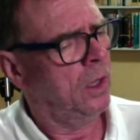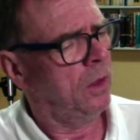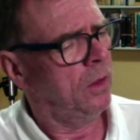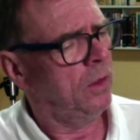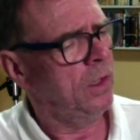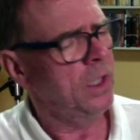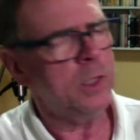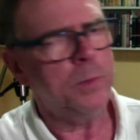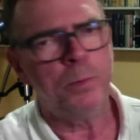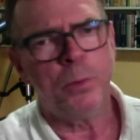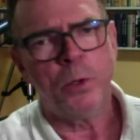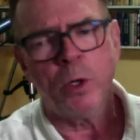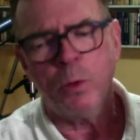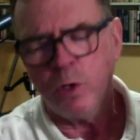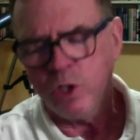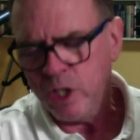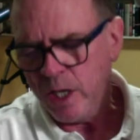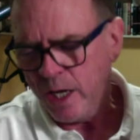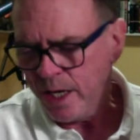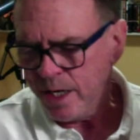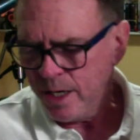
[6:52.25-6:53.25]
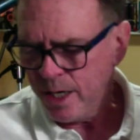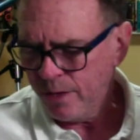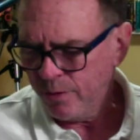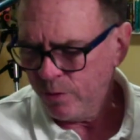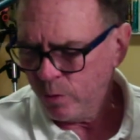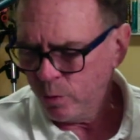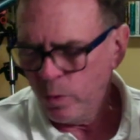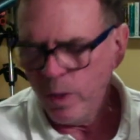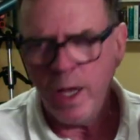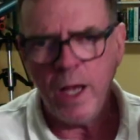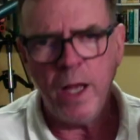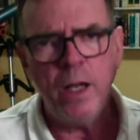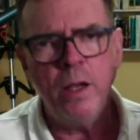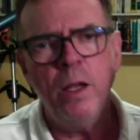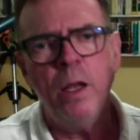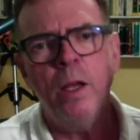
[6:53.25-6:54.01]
this book, which I had never read